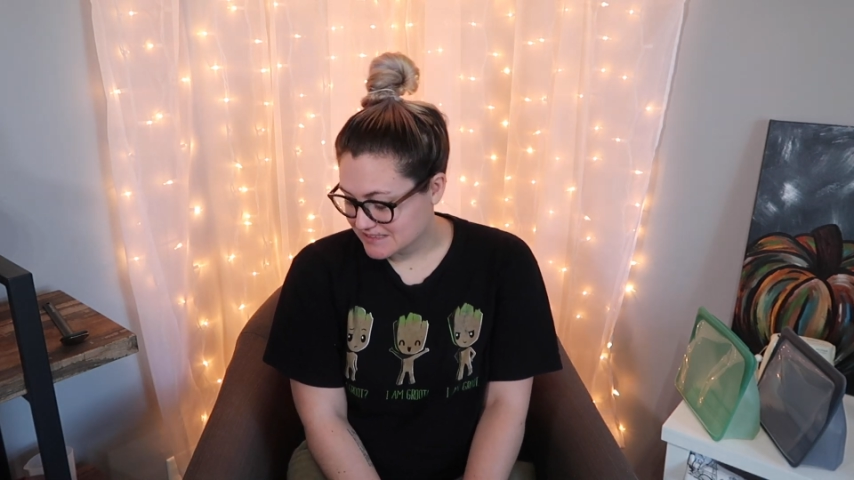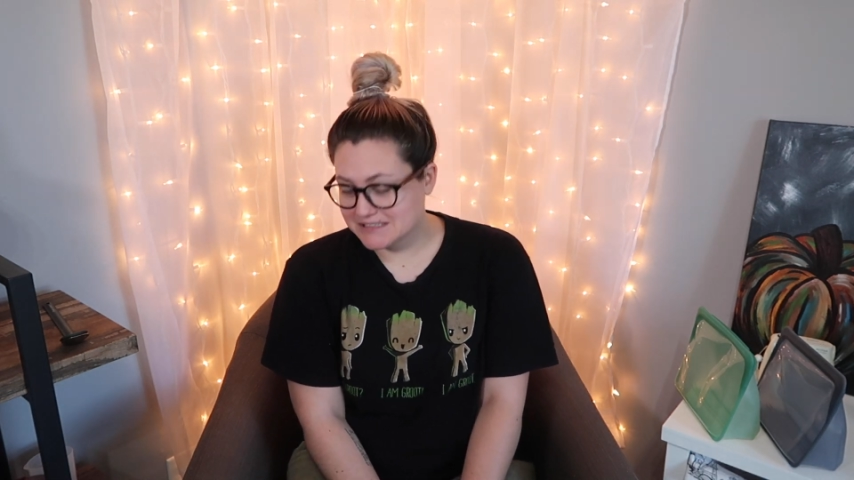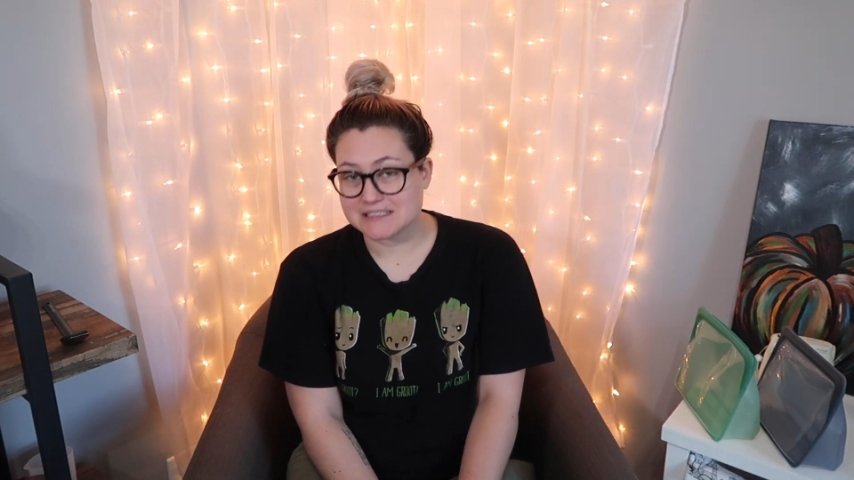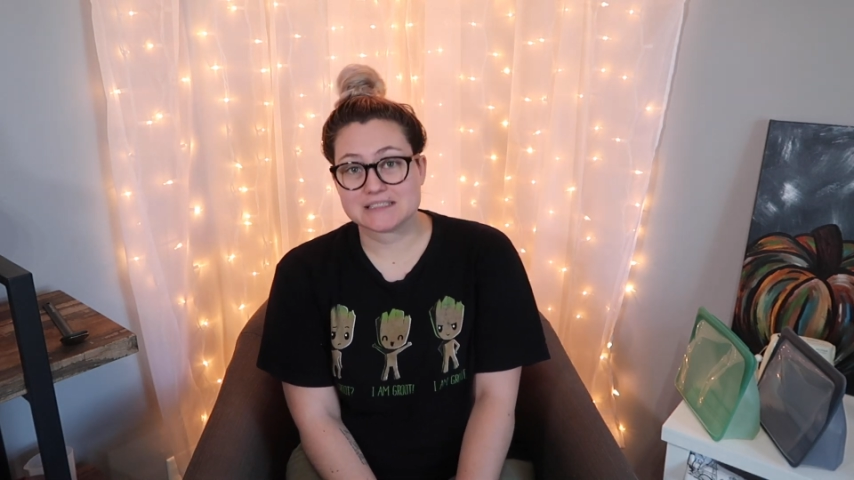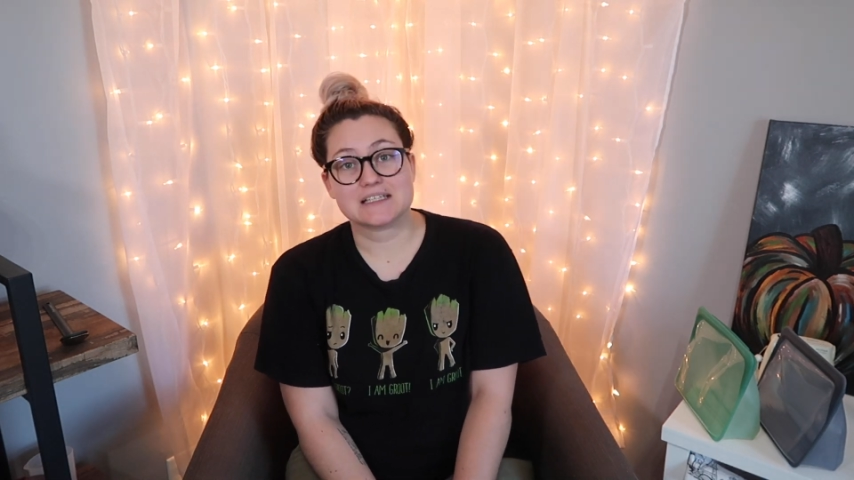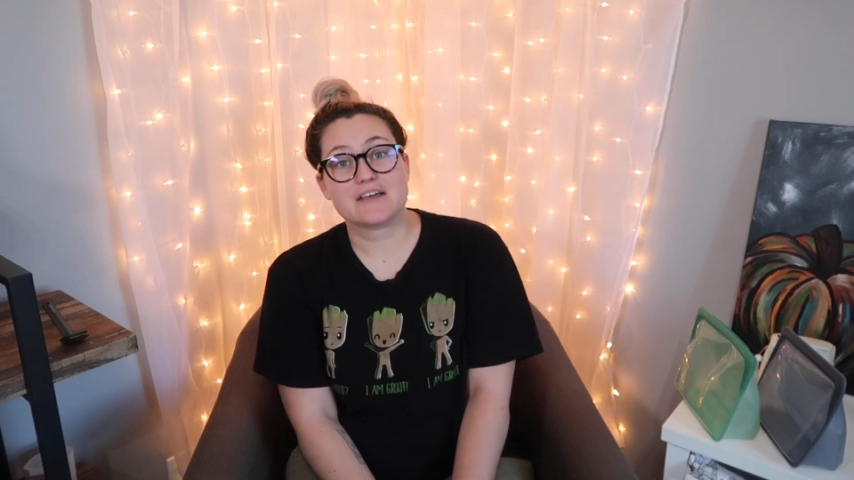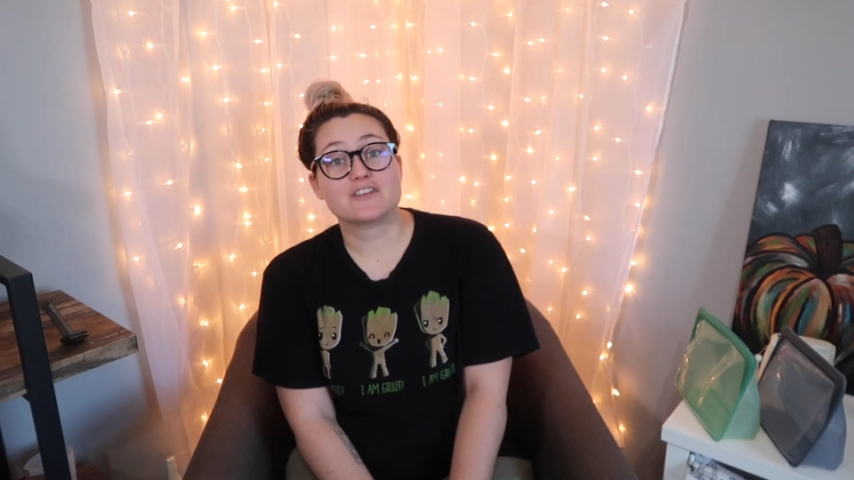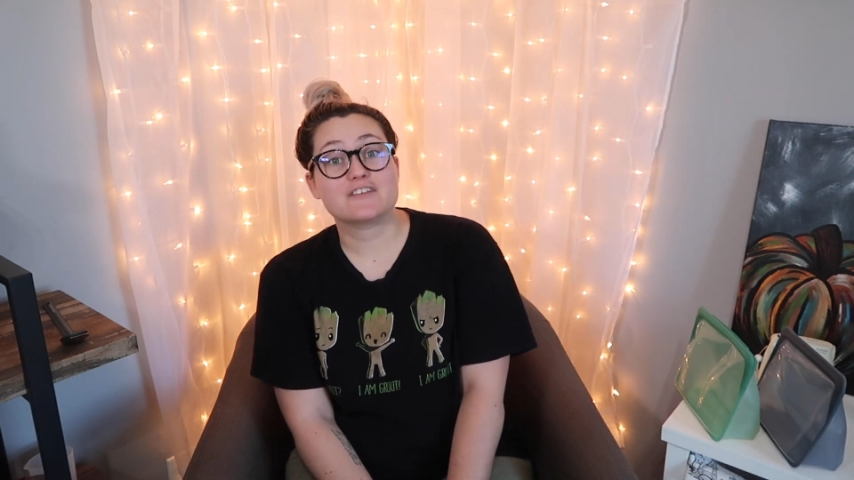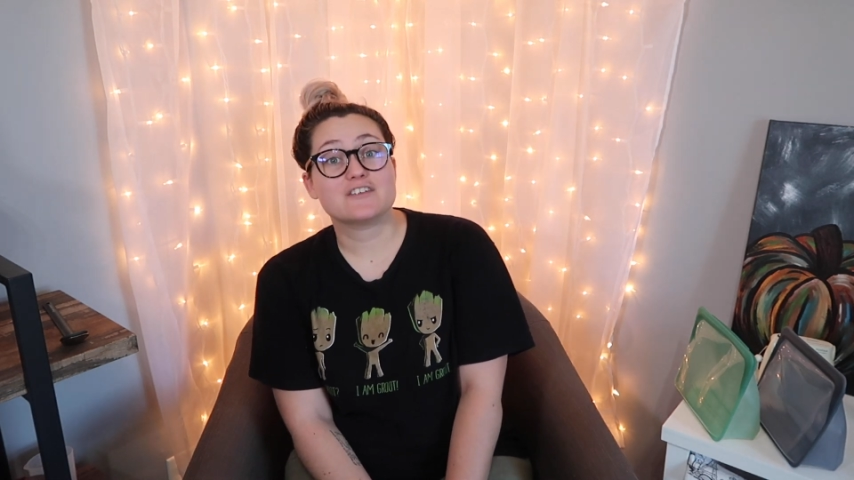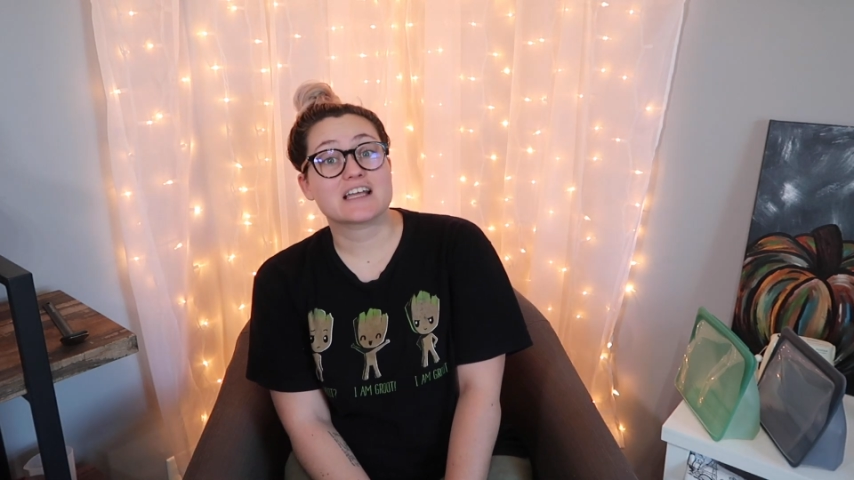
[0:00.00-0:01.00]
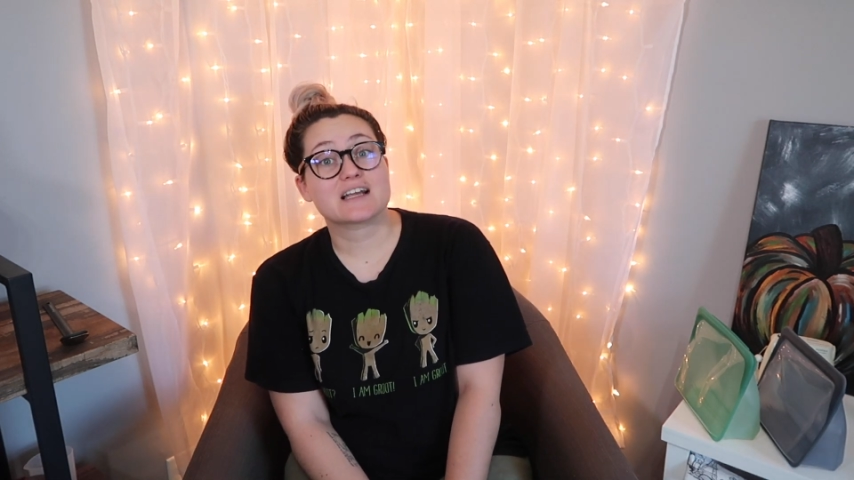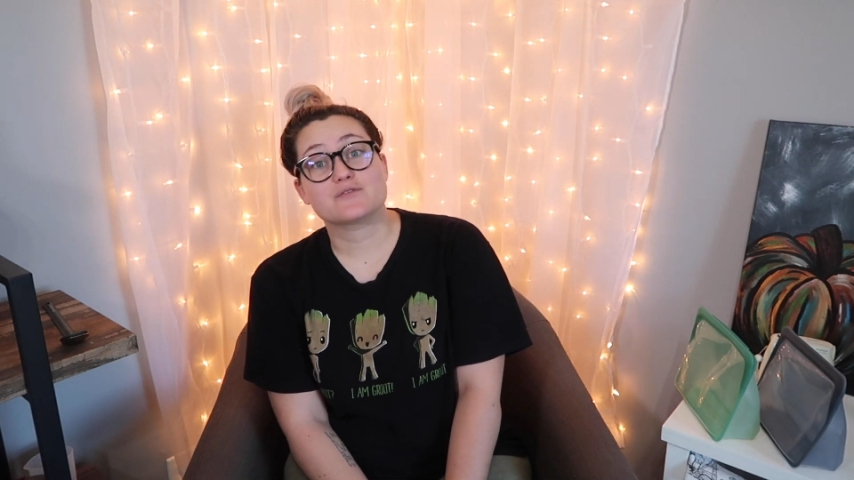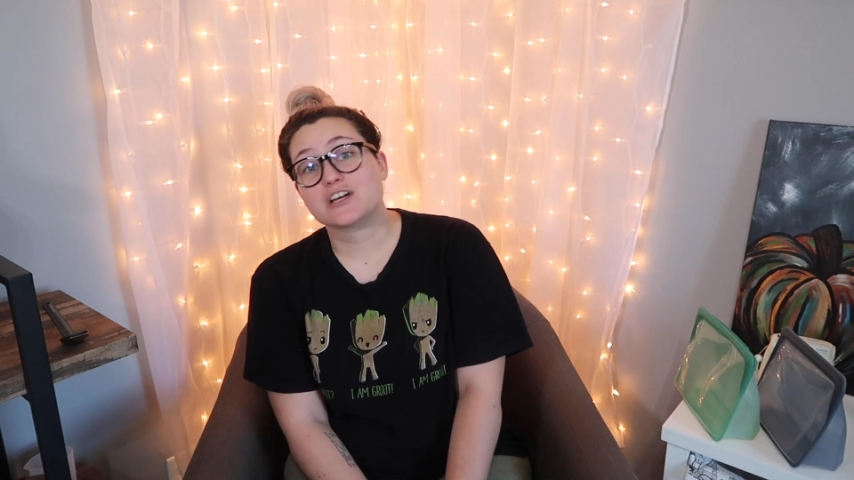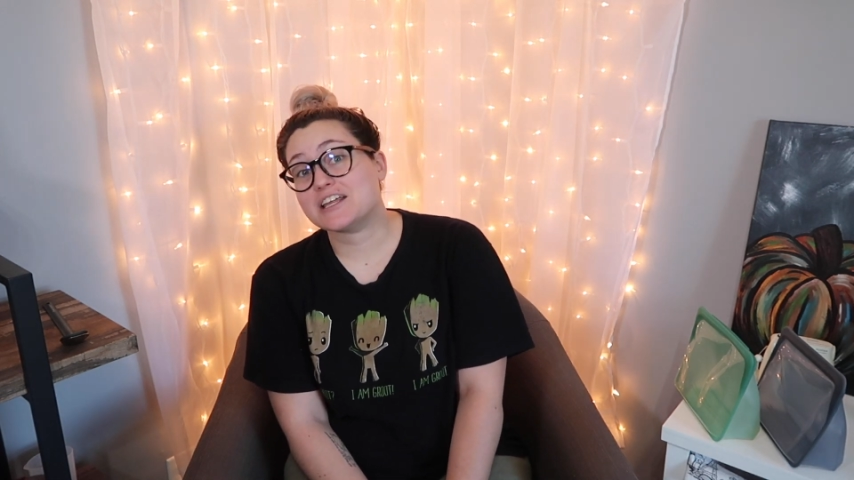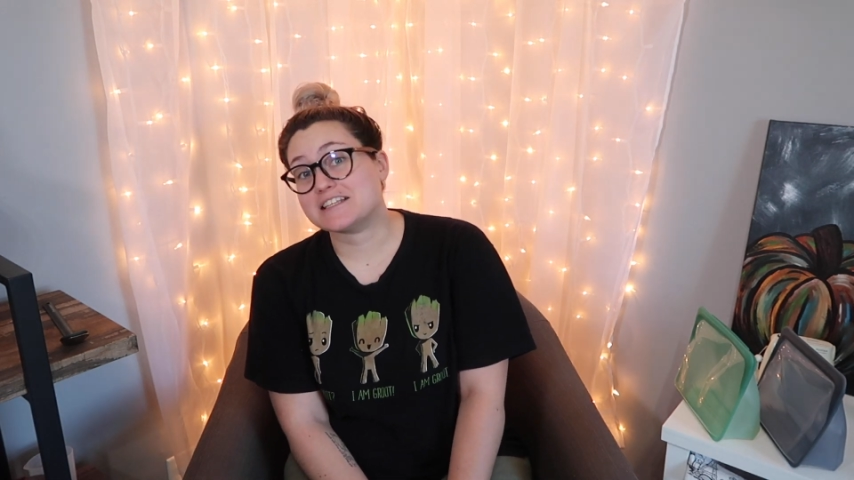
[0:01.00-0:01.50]
because I definitely feel like I'm
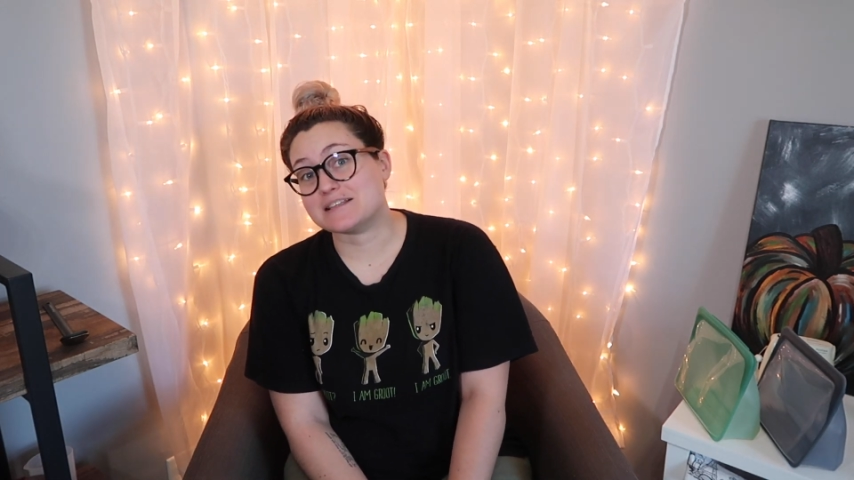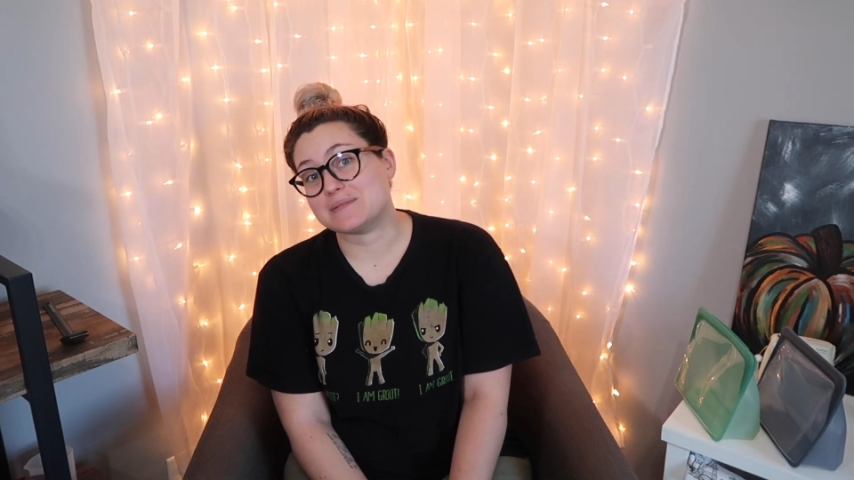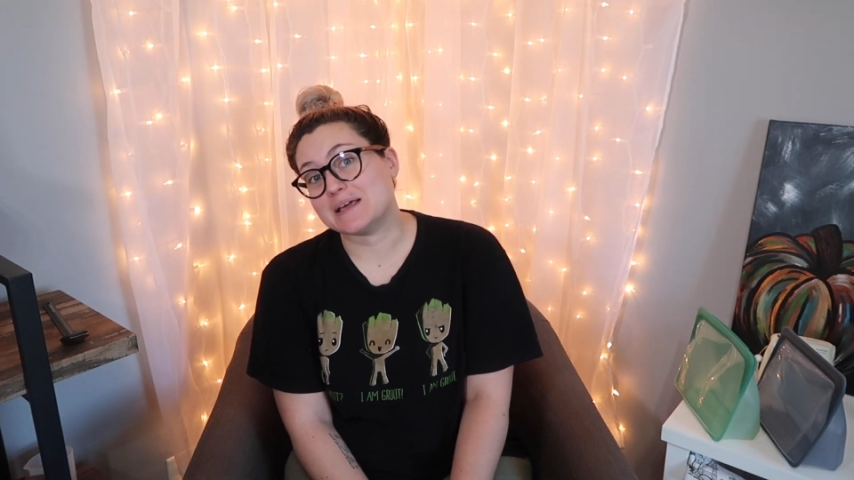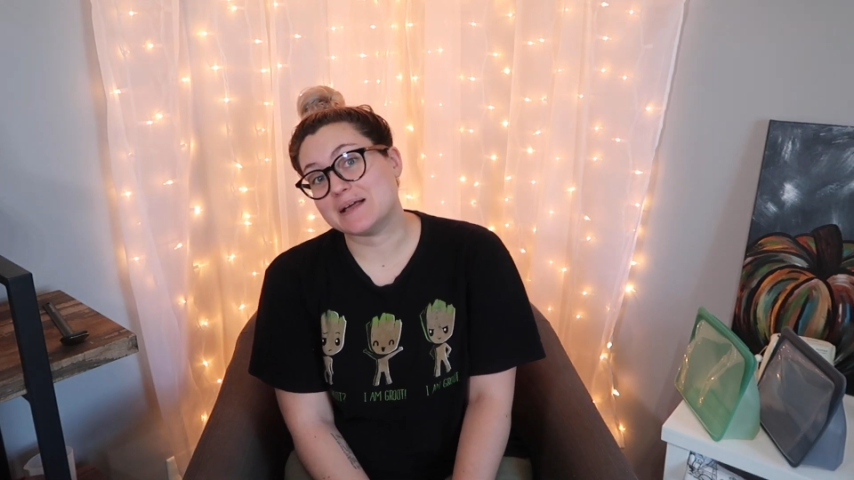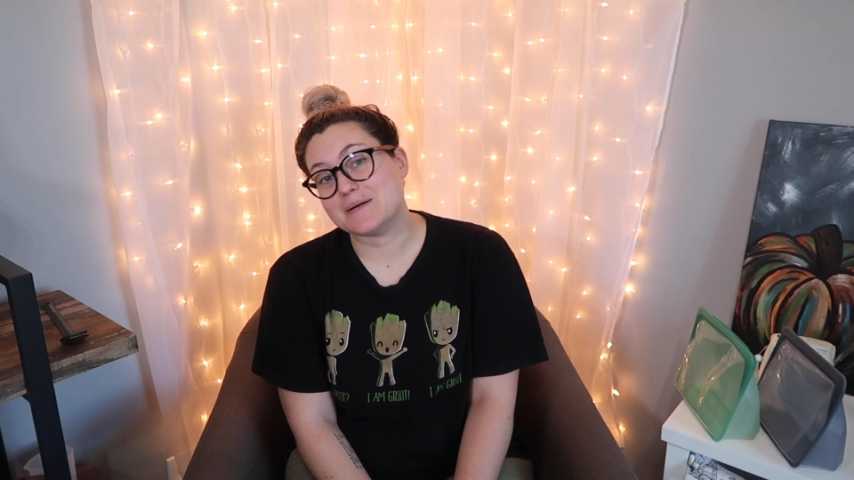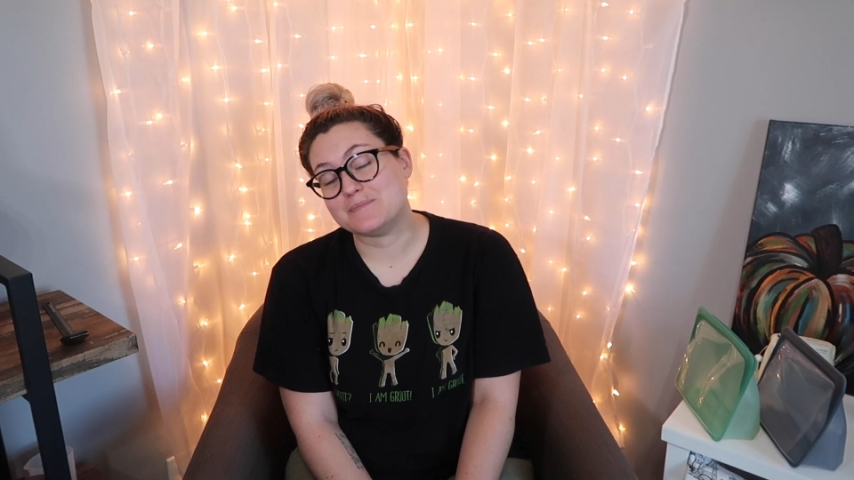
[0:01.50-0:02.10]
forgetting something,